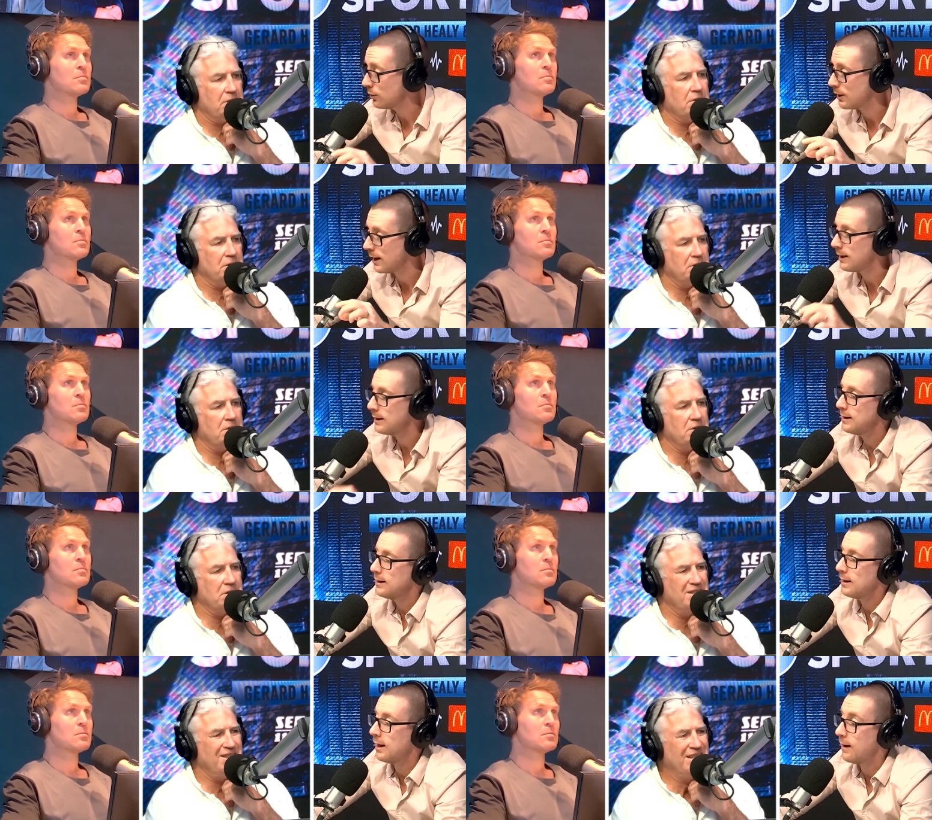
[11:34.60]
Speaker 1: to do
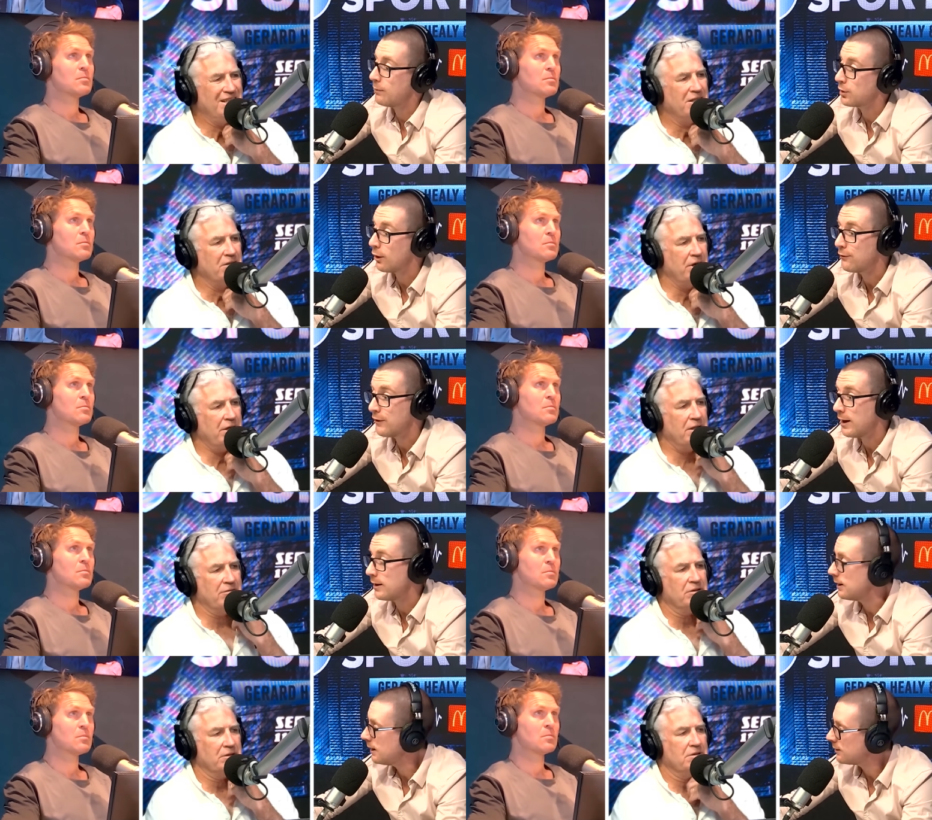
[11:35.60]
that. He's clean um, so
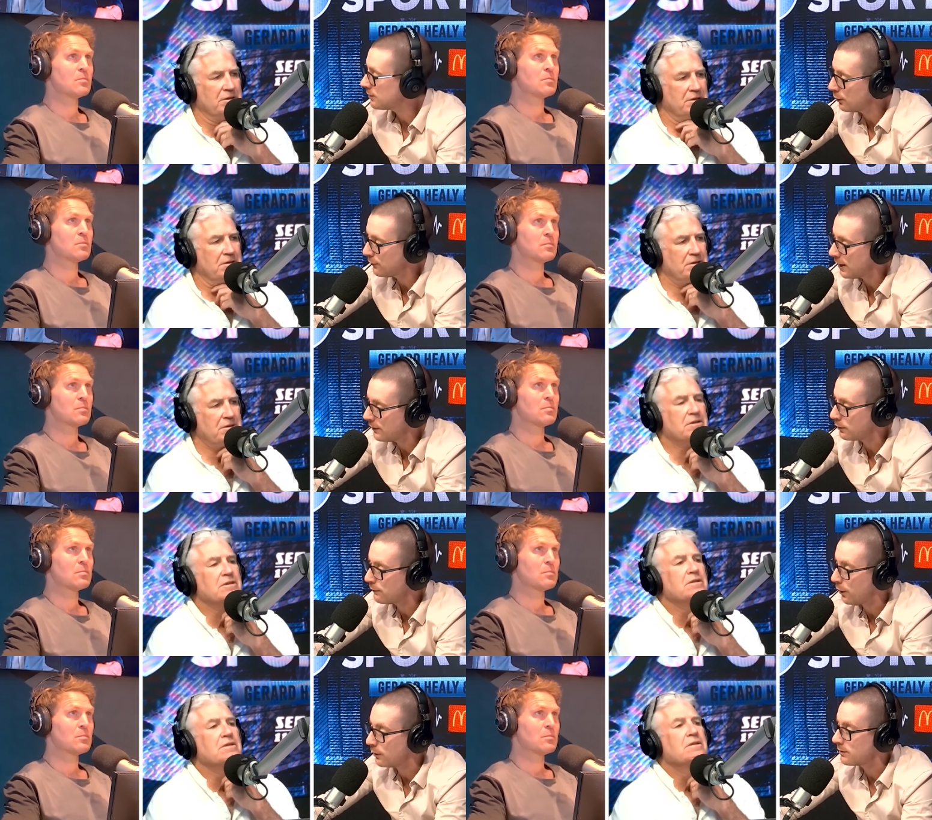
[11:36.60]
far. Level. Yeah, so
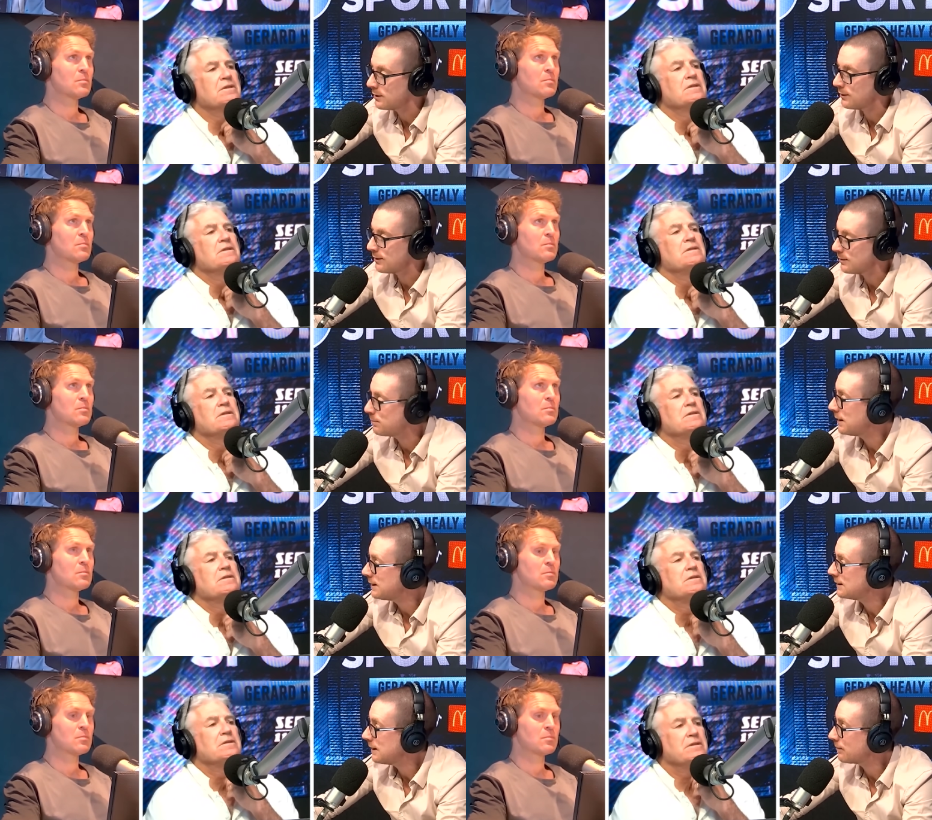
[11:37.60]
far this final series
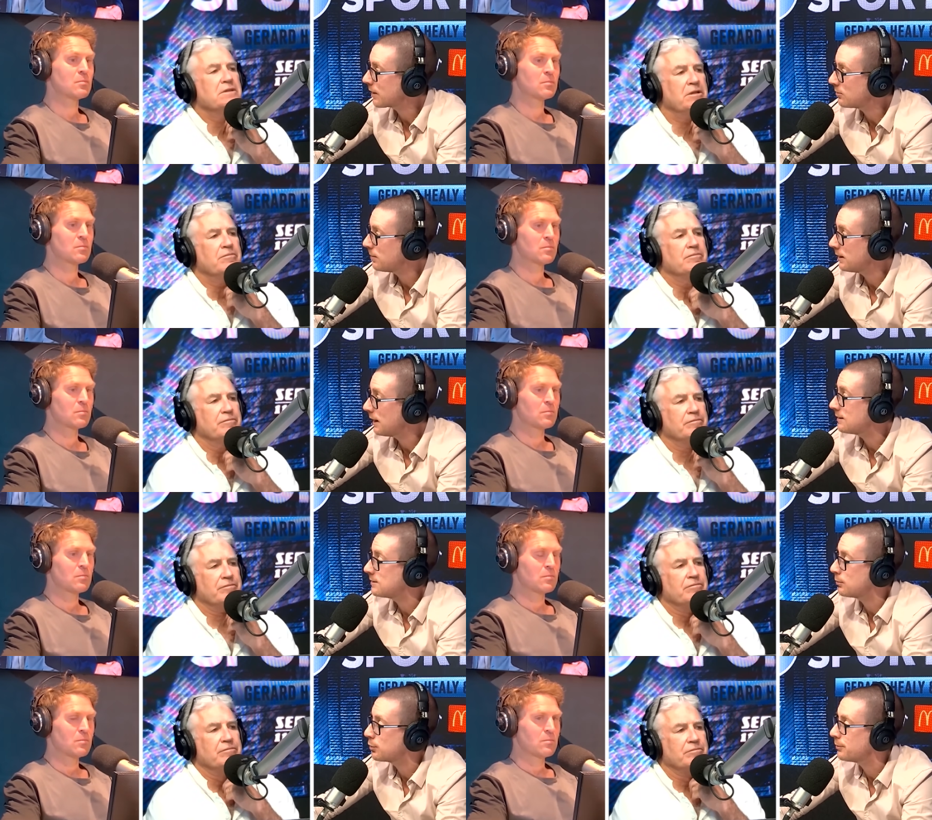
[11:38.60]
has been um, yep. has
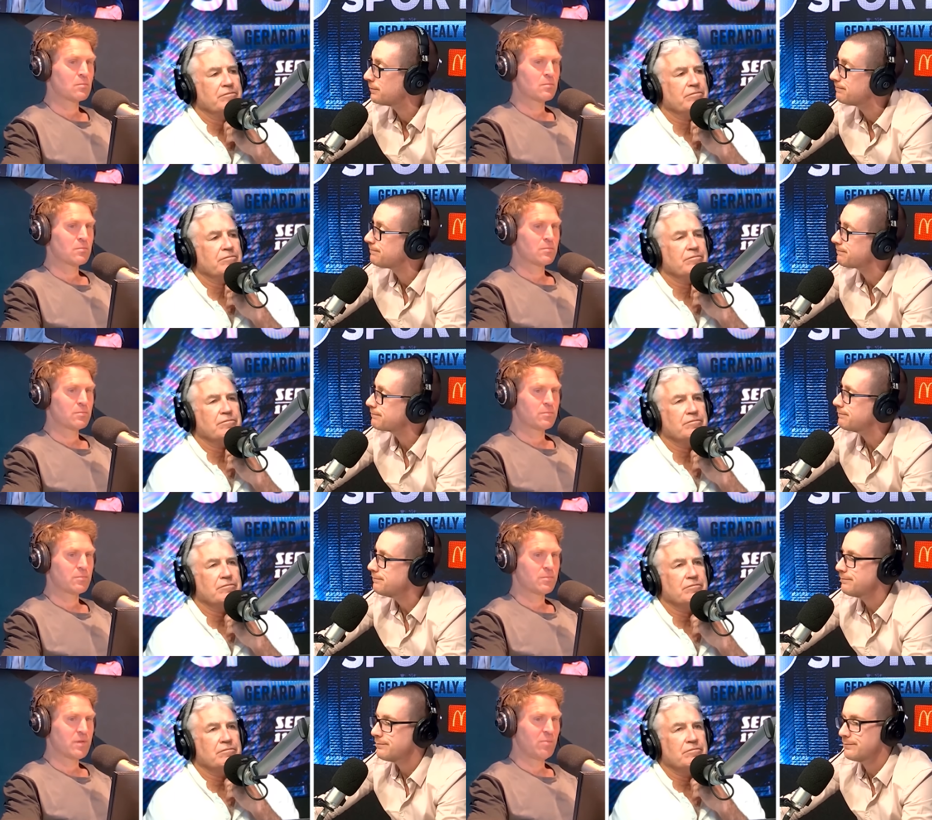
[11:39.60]
been exceptional
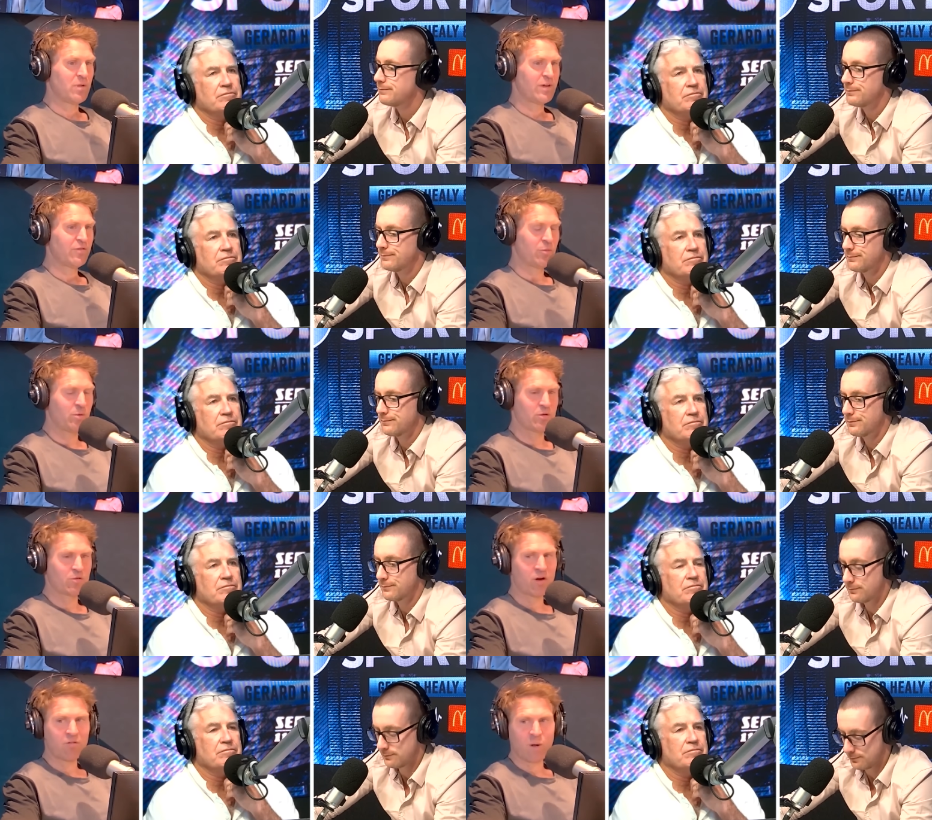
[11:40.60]
Speaker 2: he plays football the
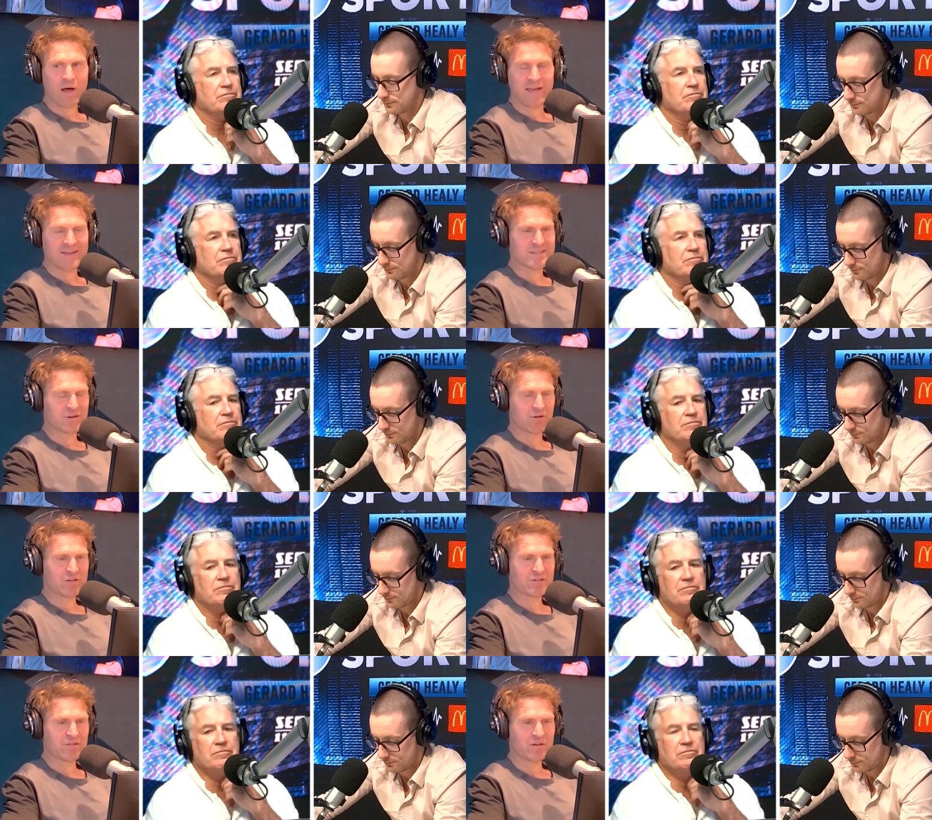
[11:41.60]
right way. He's
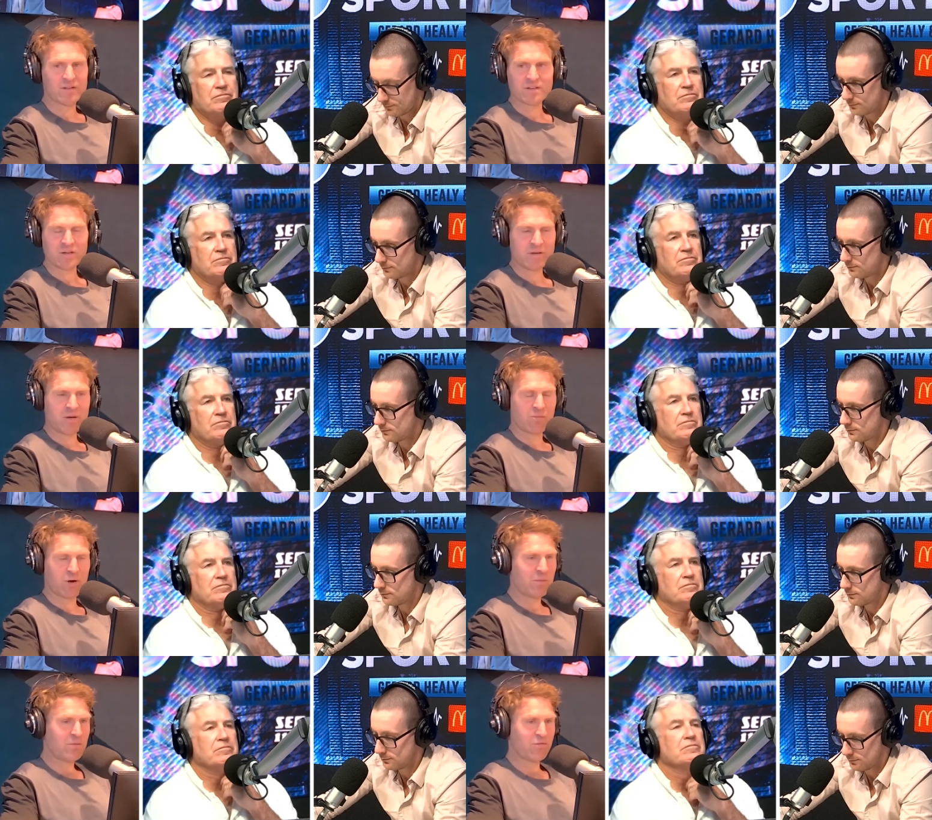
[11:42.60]
aggressive, and he's going to be a
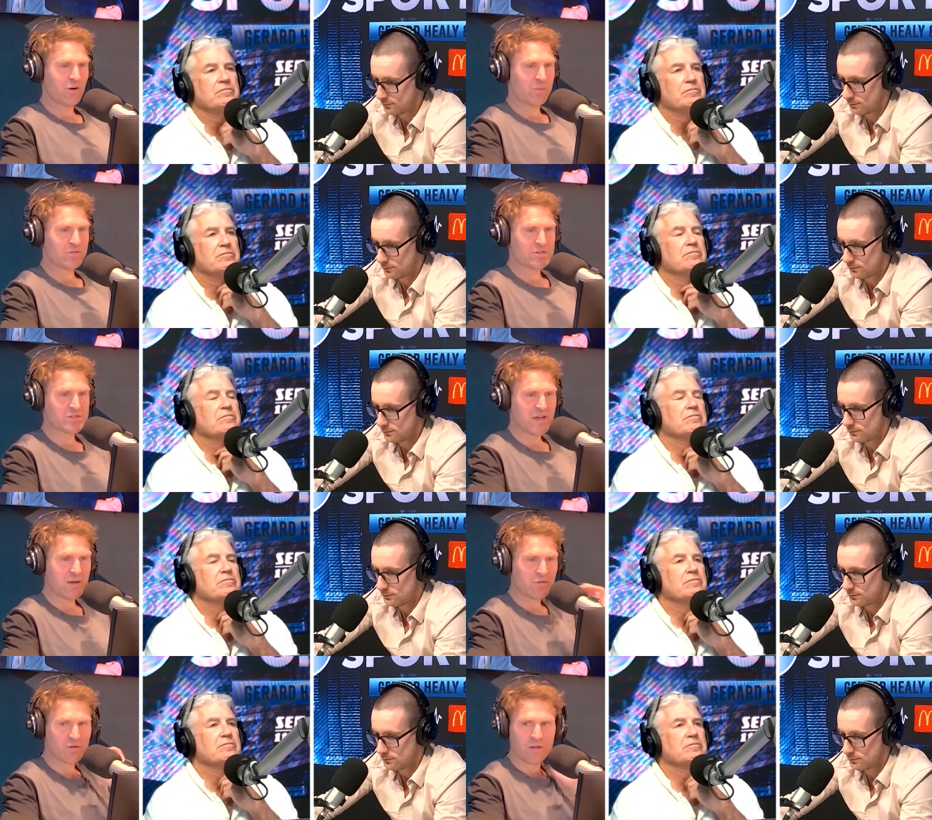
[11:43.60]
problem for opposition
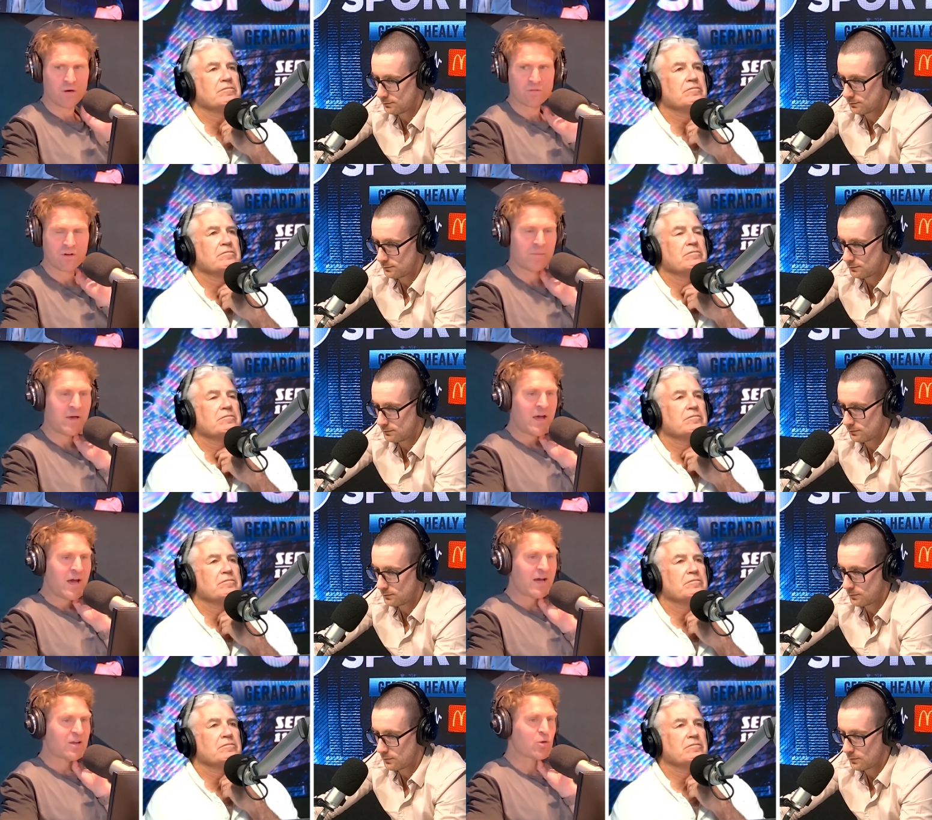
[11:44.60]
teams for a long time.
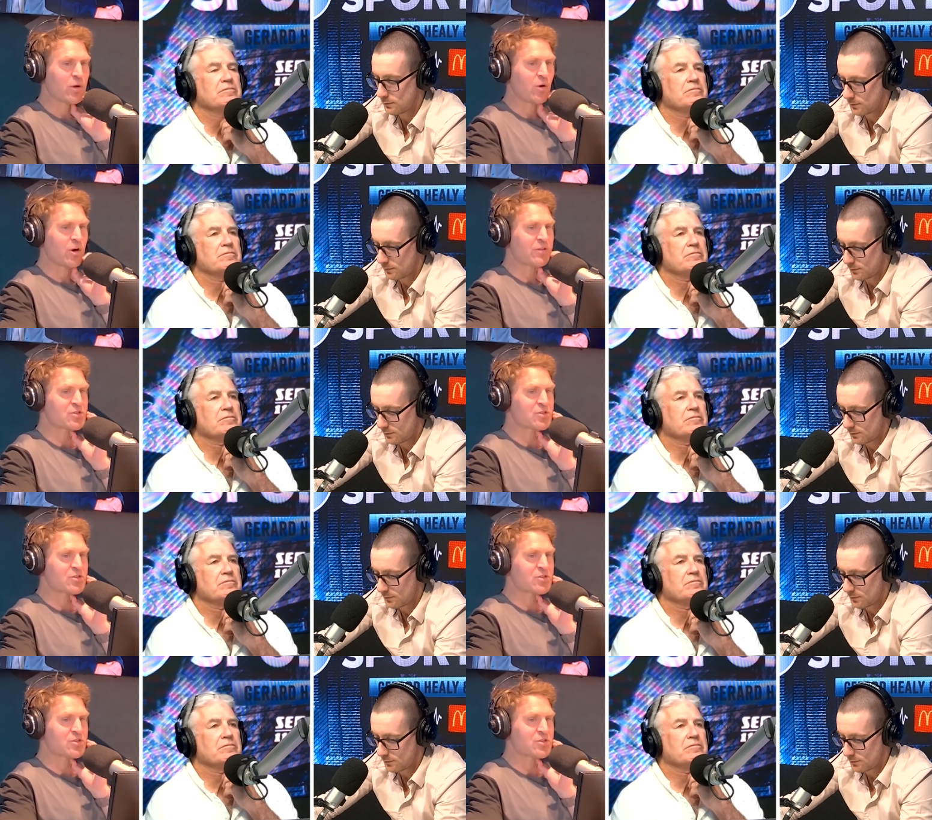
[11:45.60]
Uh, a quick word on the